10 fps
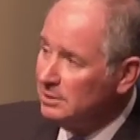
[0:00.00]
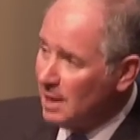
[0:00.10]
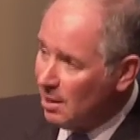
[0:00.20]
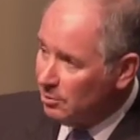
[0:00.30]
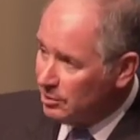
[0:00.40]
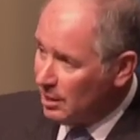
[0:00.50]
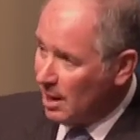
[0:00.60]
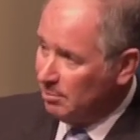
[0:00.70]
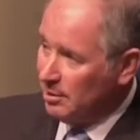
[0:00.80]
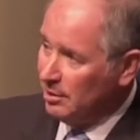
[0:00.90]
Now what's
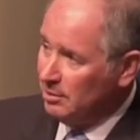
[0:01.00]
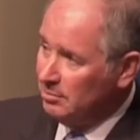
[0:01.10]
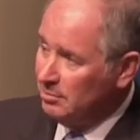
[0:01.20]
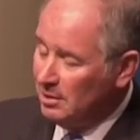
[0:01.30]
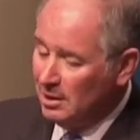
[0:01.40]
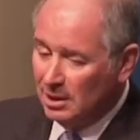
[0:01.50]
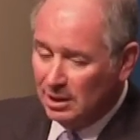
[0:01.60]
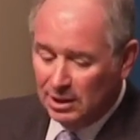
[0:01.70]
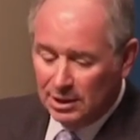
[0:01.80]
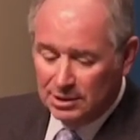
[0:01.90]
happening
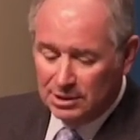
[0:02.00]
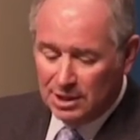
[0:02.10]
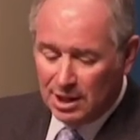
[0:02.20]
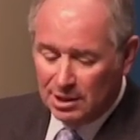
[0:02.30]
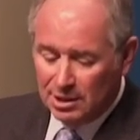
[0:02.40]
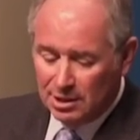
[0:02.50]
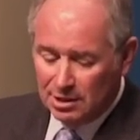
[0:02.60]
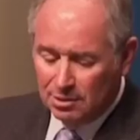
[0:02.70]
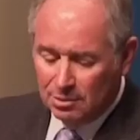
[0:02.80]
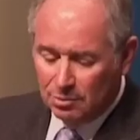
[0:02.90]
is that
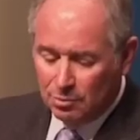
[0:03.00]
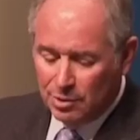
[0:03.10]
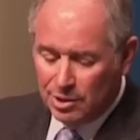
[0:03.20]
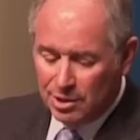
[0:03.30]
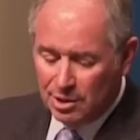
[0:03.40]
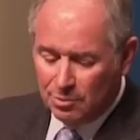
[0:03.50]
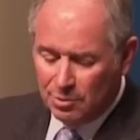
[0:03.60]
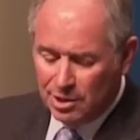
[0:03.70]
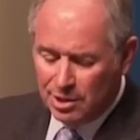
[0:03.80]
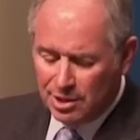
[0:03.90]
with,
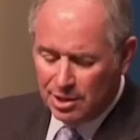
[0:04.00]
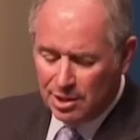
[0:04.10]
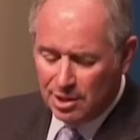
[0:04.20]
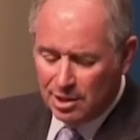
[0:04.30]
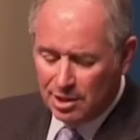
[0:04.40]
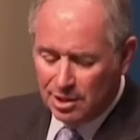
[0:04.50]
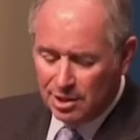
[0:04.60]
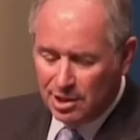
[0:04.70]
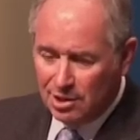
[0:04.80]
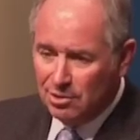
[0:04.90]
with
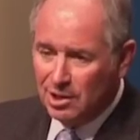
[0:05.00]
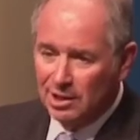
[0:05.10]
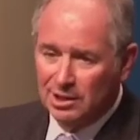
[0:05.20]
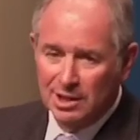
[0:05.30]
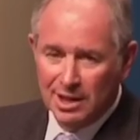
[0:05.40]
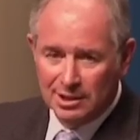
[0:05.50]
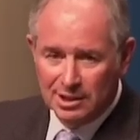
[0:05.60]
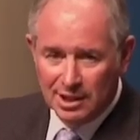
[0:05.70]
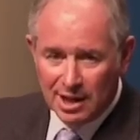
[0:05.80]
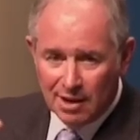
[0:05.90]
the internet
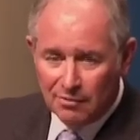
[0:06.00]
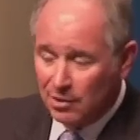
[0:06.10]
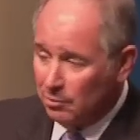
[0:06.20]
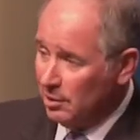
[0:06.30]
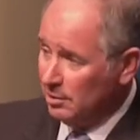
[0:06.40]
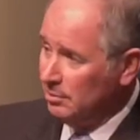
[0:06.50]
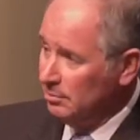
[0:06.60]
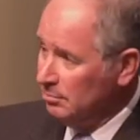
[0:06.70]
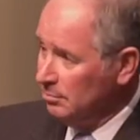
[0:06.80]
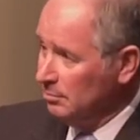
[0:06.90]
connecting everyone
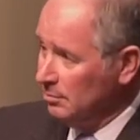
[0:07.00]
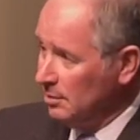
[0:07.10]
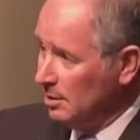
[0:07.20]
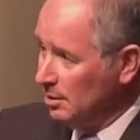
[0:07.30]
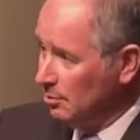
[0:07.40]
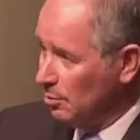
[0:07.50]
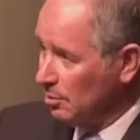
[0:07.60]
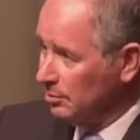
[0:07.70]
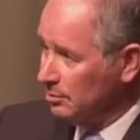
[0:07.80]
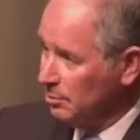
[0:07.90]
in the
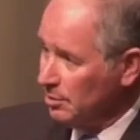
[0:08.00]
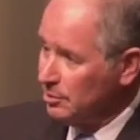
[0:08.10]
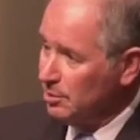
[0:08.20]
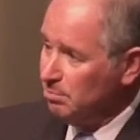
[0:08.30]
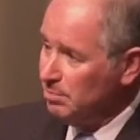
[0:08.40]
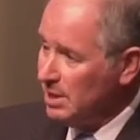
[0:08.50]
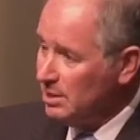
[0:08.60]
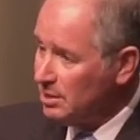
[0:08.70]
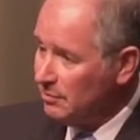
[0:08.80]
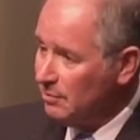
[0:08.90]
world, when there's a
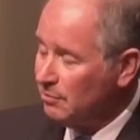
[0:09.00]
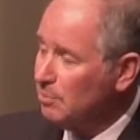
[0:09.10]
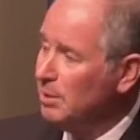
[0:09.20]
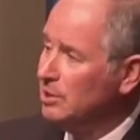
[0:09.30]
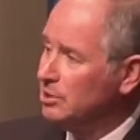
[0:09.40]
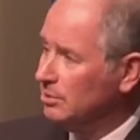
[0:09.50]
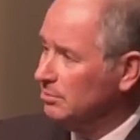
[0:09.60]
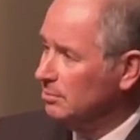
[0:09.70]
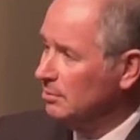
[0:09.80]
piece of information,